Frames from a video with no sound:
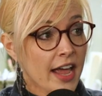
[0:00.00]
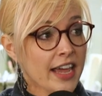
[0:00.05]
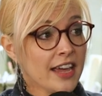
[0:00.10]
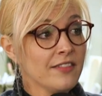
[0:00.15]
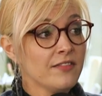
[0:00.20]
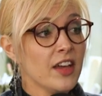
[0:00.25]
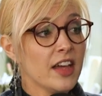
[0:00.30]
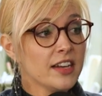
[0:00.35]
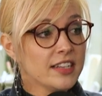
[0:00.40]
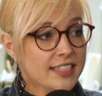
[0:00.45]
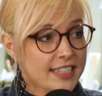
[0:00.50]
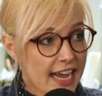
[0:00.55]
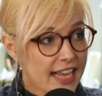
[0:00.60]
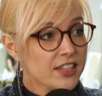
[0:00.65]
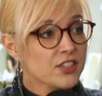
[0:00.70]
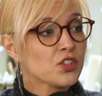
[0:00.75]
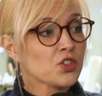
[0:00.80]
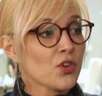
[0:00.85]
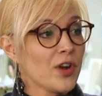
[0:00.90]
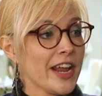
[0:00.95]
I have
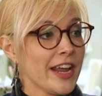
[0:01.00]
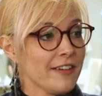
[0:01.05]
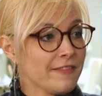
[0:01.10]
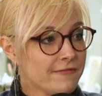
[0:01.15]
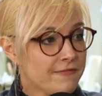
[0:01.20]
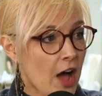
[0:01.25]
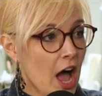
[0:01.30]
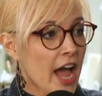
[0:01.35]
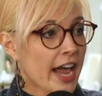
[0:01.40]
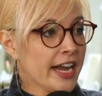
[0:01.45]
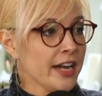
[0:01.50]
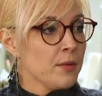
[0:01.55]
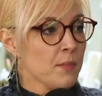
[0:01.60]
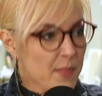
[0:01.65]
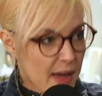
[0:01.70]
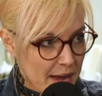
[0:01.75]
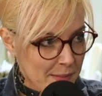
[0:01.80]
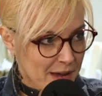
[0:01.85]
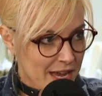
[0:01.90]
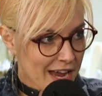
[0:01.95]
dead straight, fine
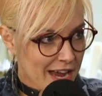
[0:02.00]
baby